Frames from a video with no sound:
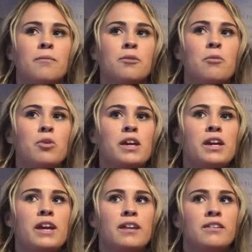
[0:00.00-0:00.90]

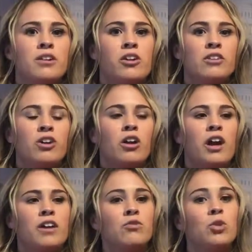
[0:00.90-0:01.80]
smoking and cigarettes are
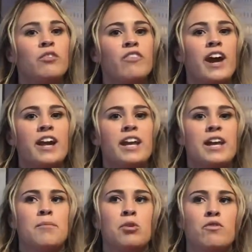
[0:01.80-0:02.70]
kind of glorified
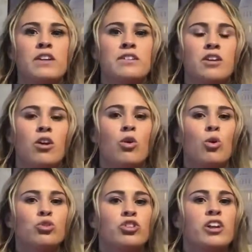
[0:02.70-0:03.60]
in movies and our
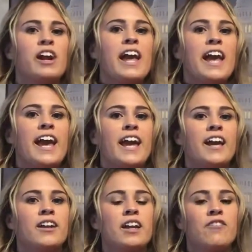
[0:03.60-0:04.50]
culture,
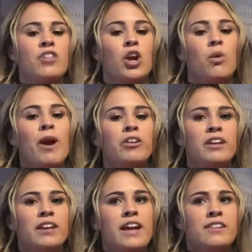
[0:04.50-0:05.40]
and if they're around
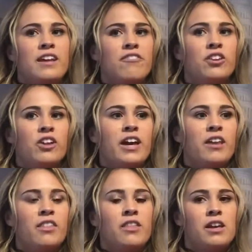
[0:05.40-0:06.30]
it less, I feel
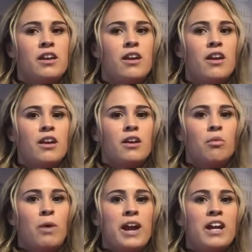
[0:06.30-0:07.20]
like the
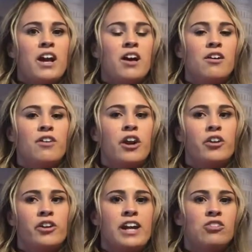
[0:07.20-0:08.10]
rate of
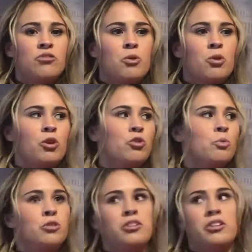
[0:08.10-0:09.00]
underage smokers will